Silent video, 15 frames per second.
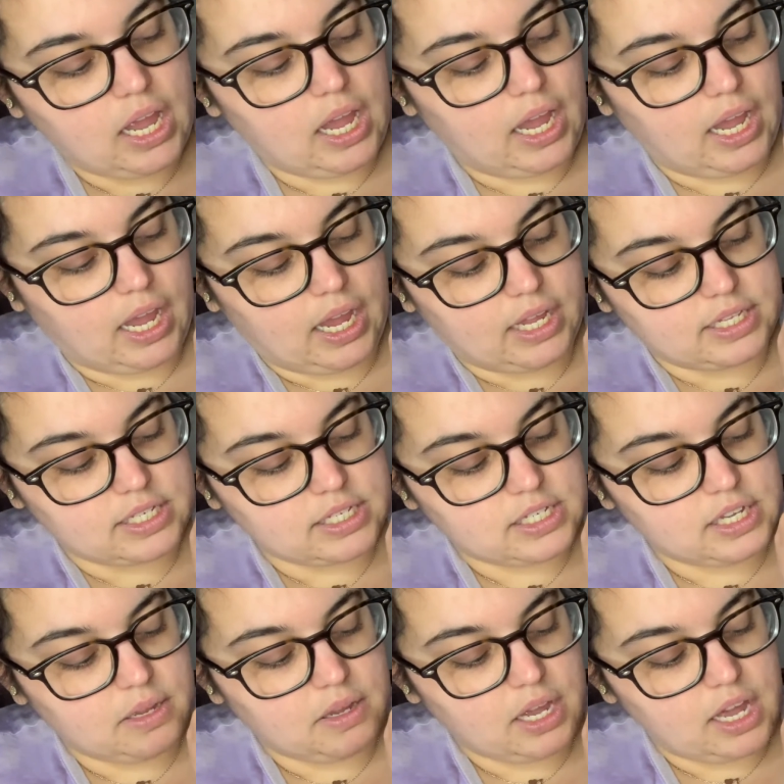And
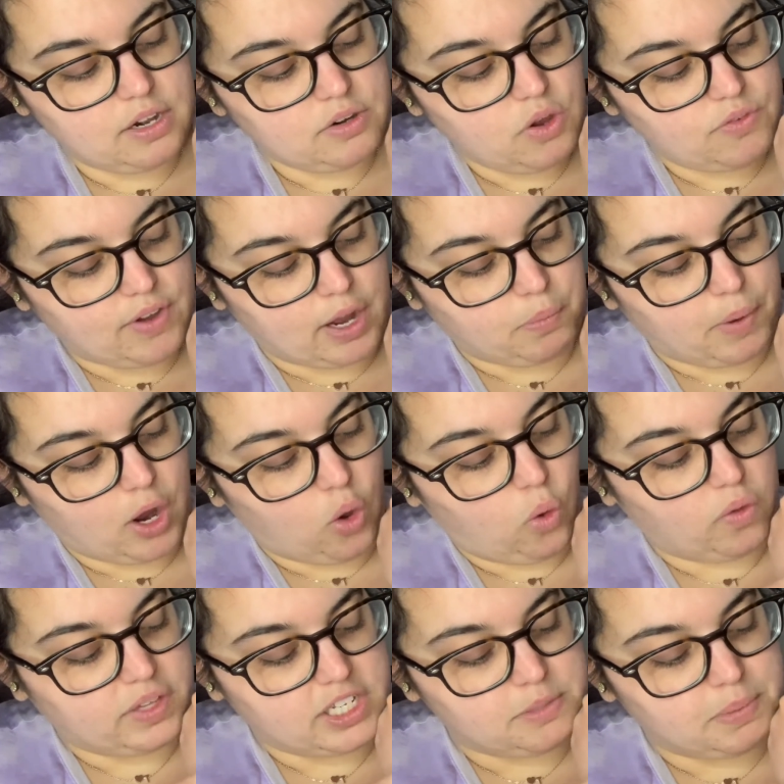so I don't know if I'd wear
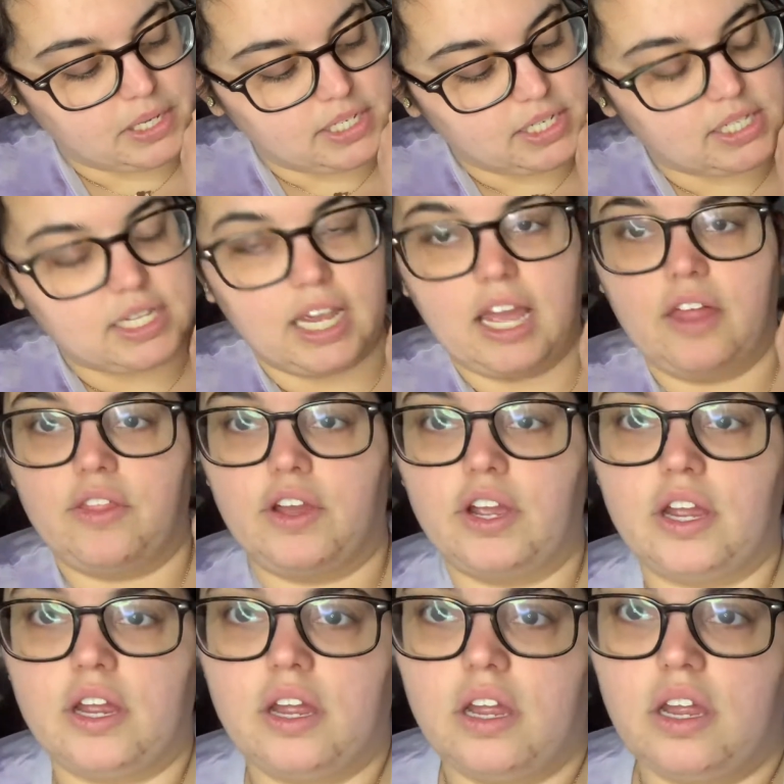all these pieces
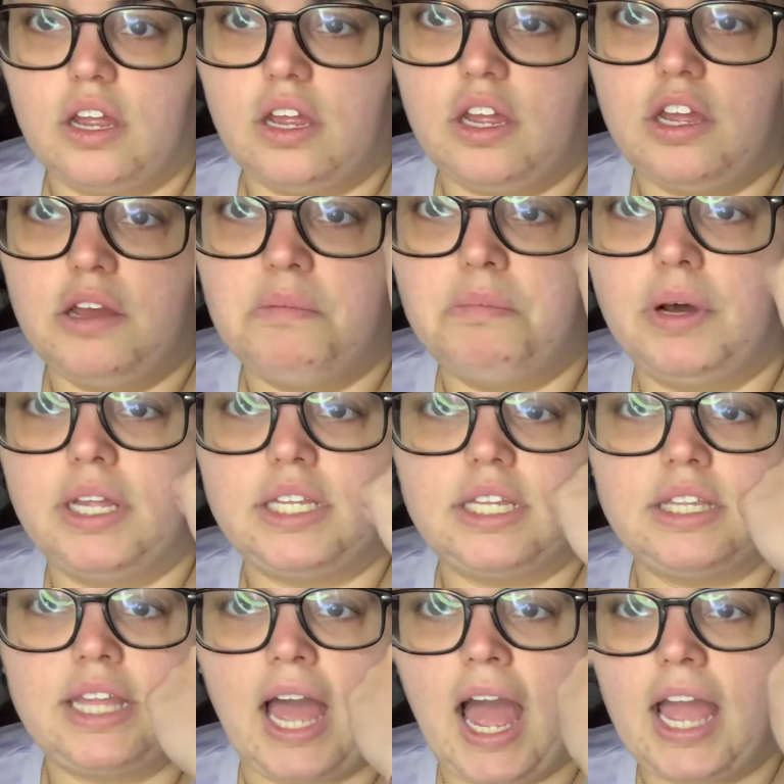together, but
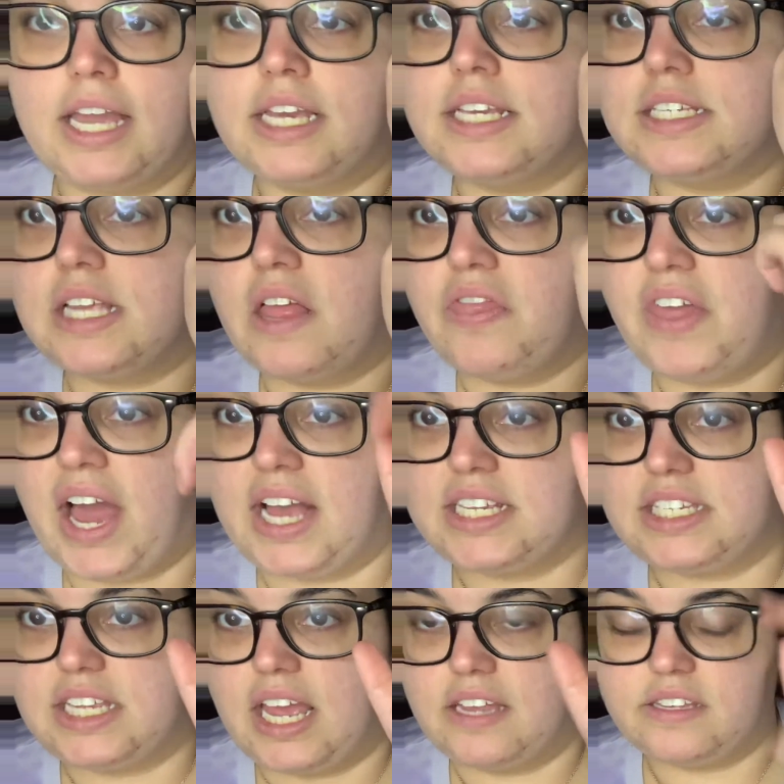that is that
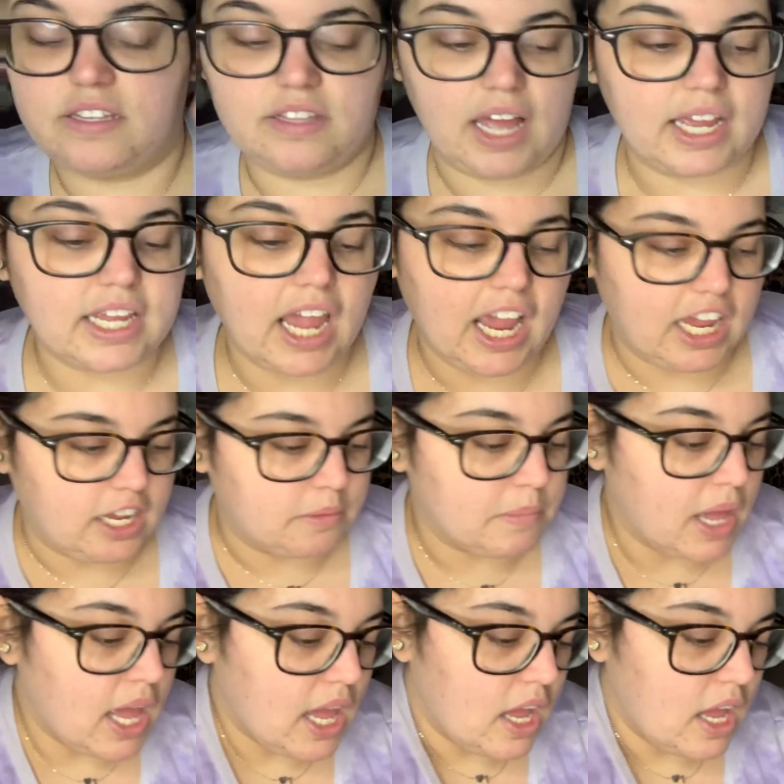set that came.